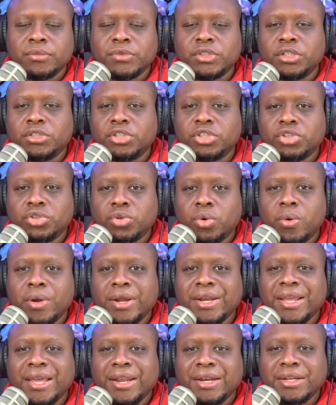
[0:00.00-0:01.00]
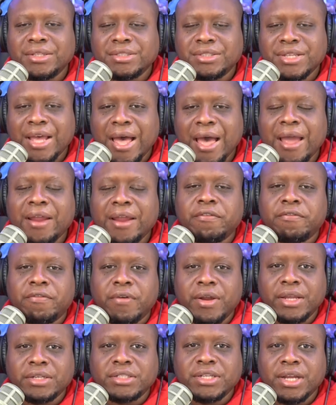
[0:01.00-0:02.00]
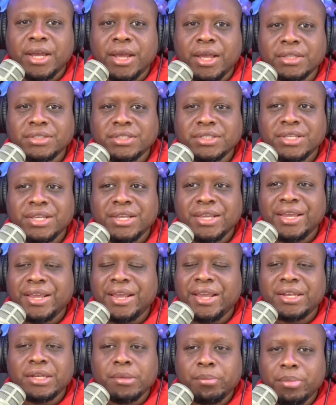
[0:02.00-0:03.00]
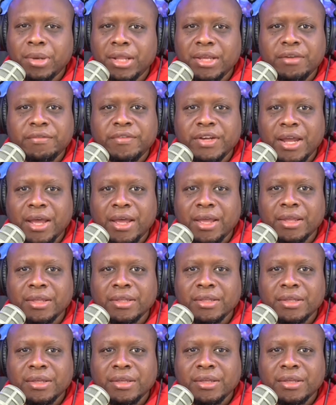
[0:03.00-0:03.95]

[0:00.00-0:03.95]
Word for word: destroyed an entire franchise in the blink of an eye.